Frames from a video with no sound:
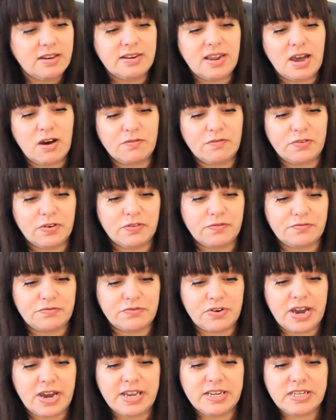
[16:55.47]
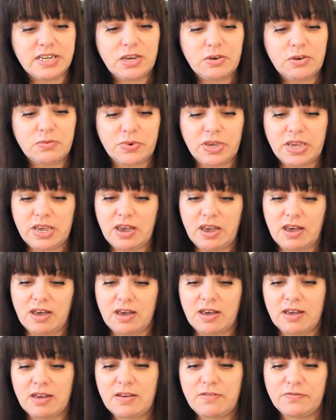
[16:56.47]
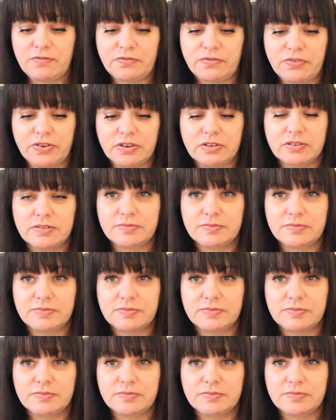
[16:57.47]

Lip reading: Now for Friday we have